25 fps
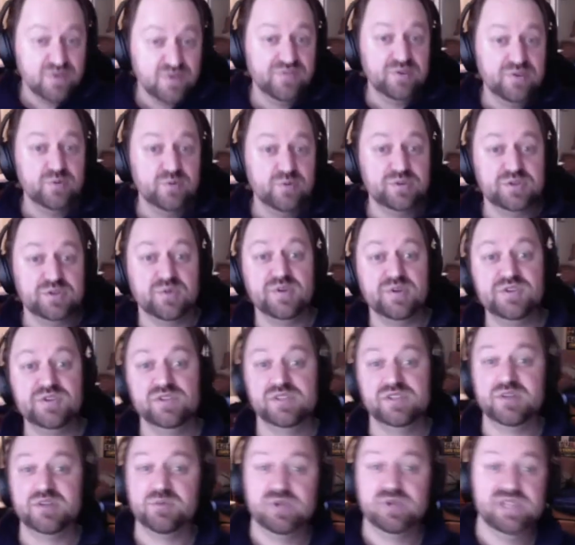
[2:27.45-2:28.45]
originally
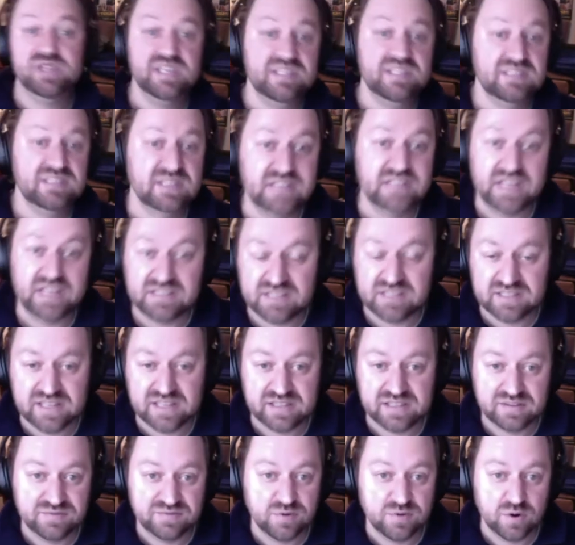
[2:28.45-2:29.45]
released in
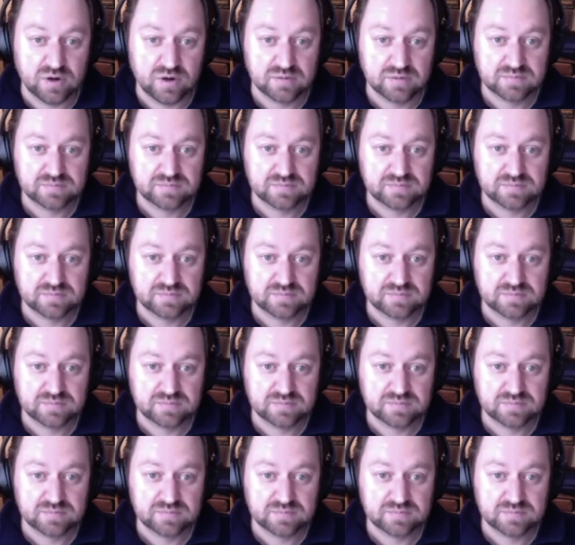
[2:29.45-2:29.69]
1994.